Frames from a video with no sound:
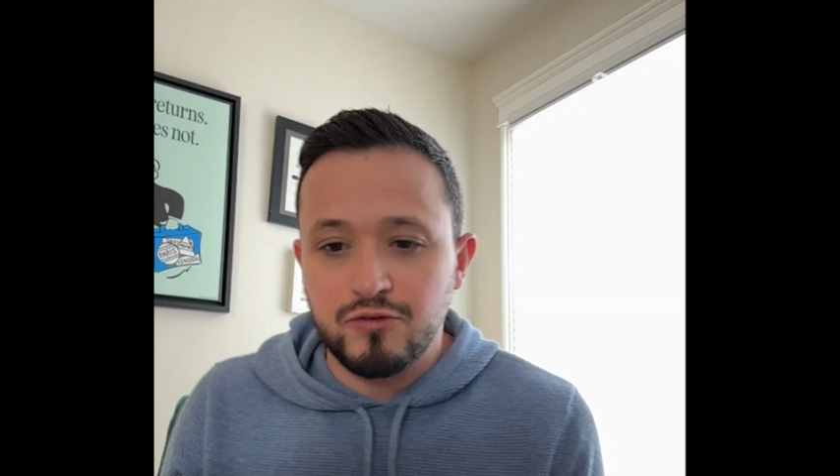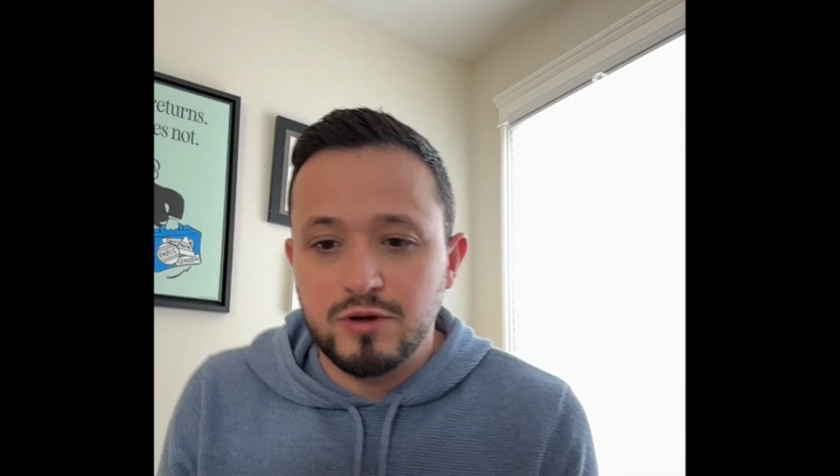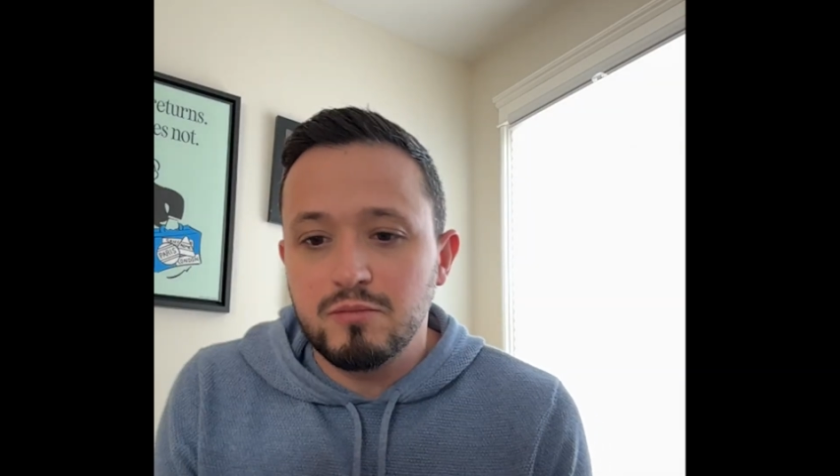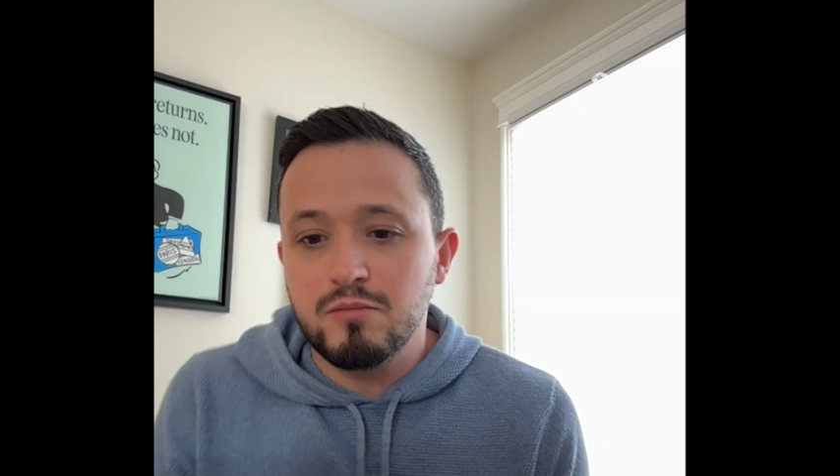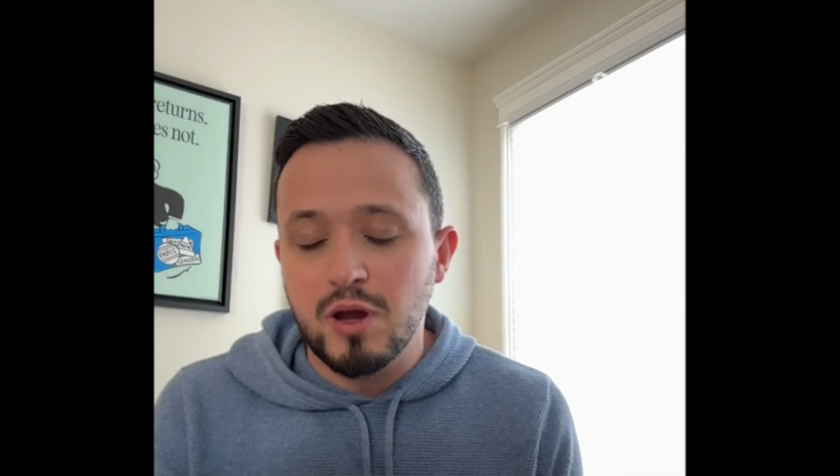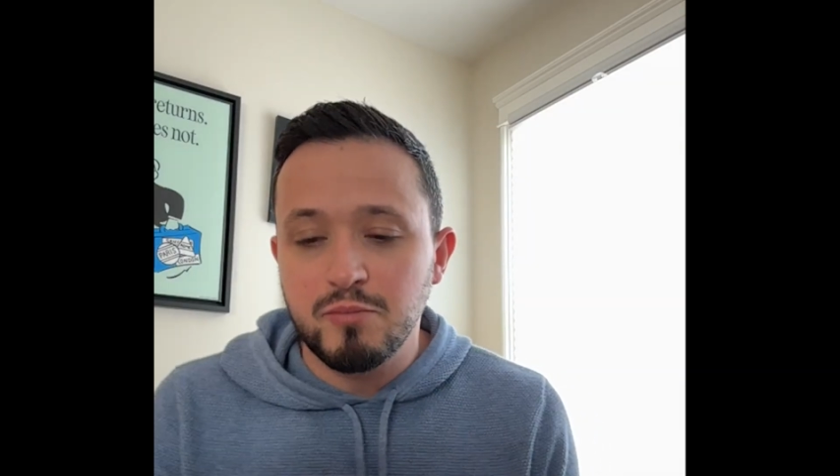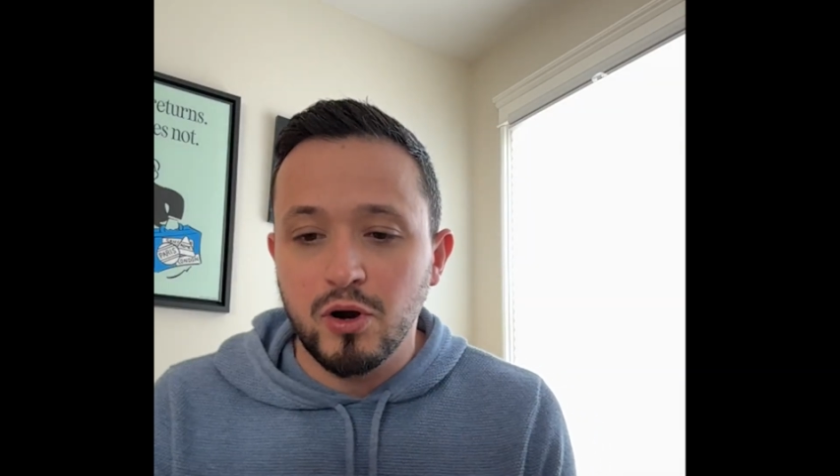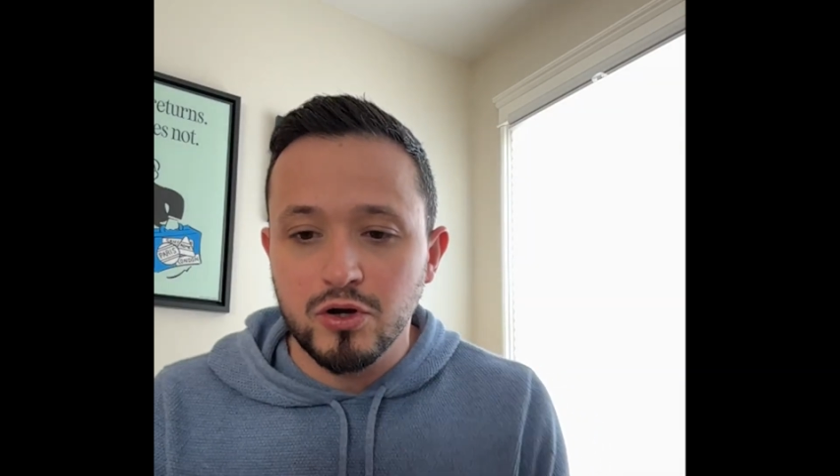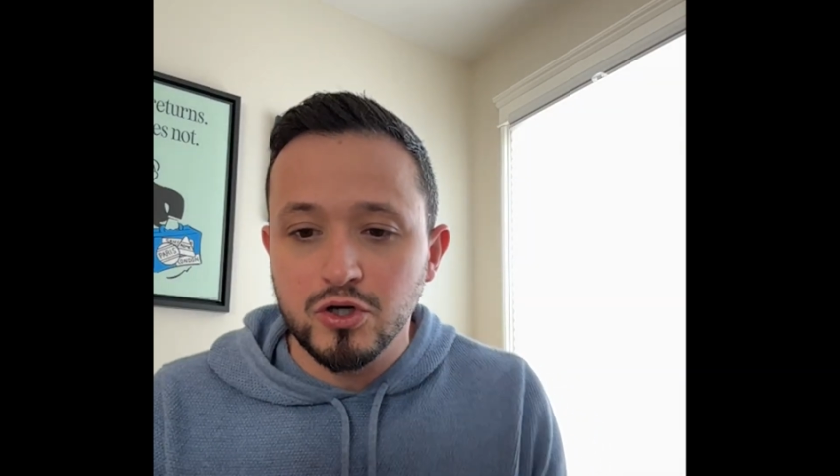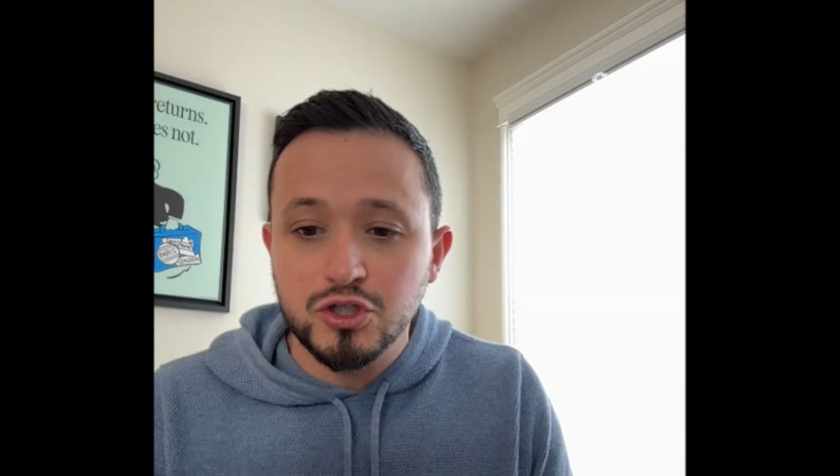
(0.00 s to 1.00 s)
and my
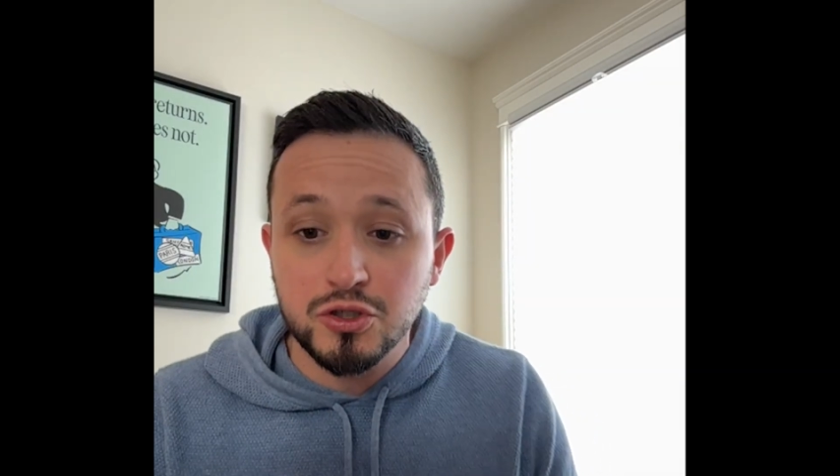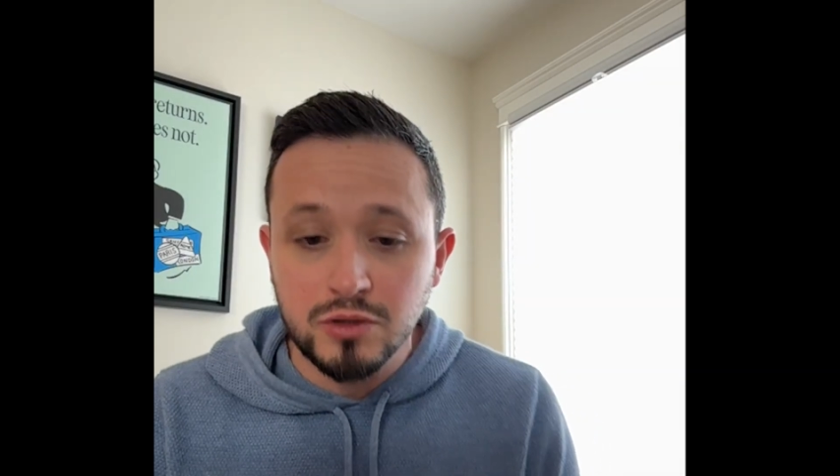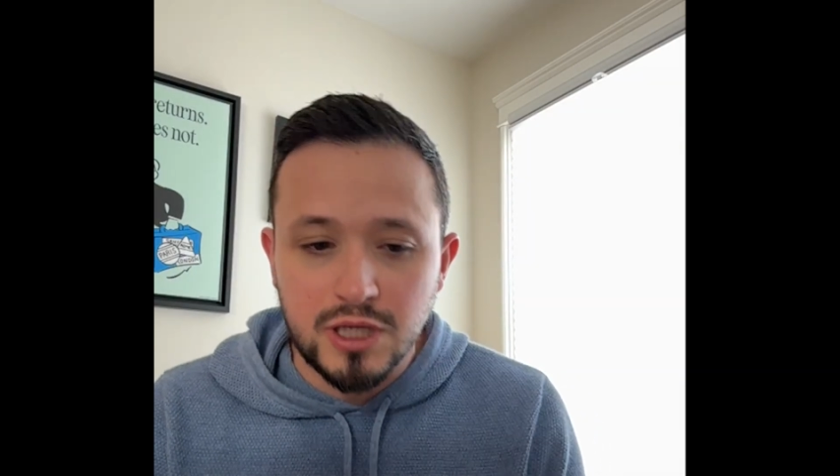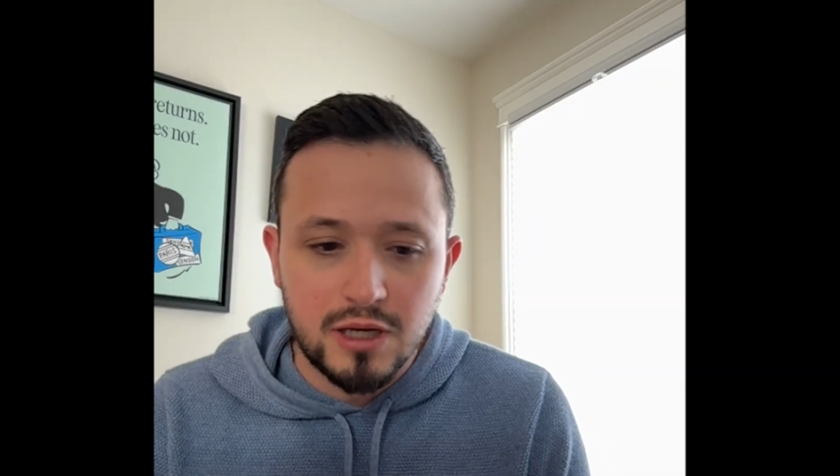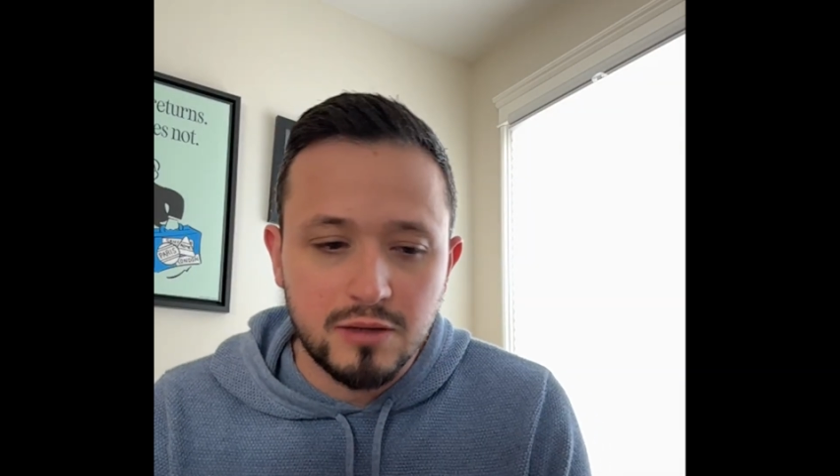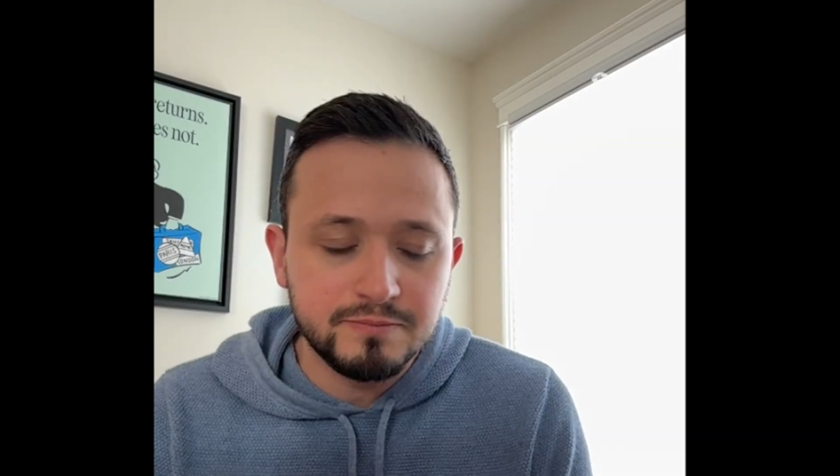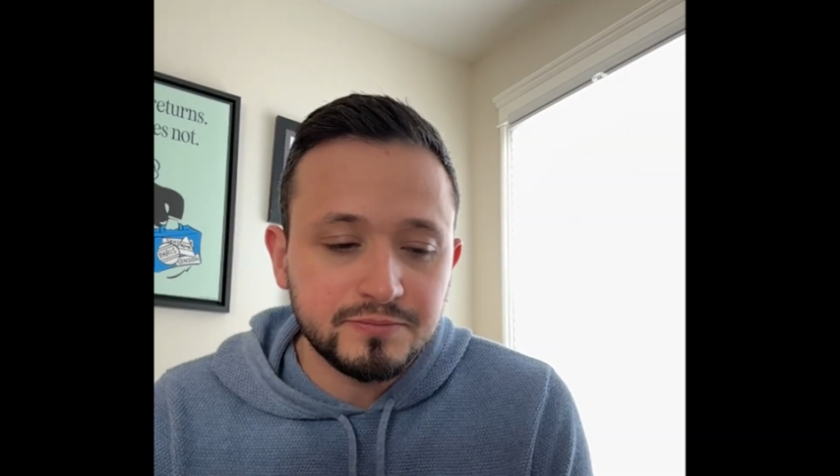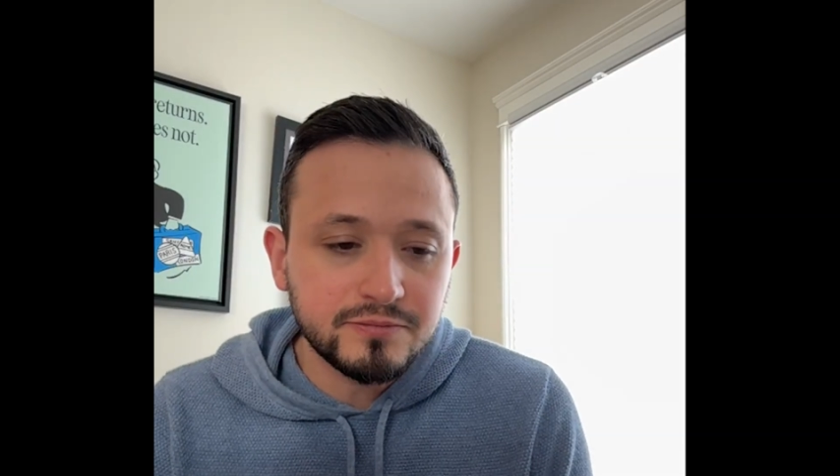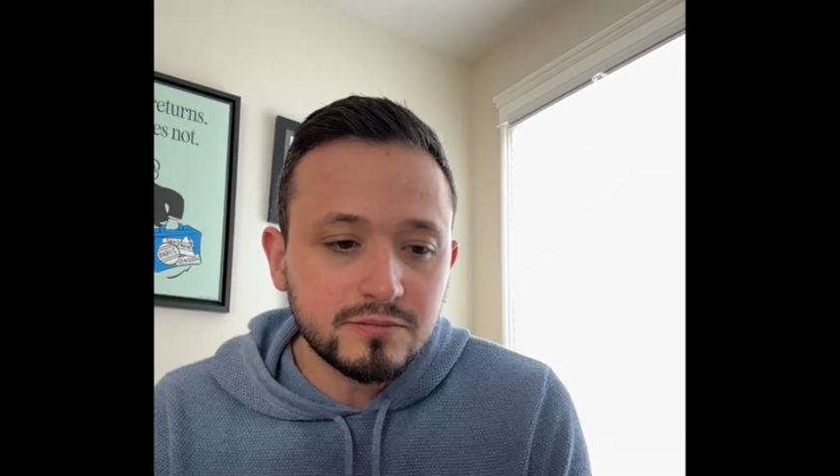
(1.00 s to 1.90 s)
partner, Julian,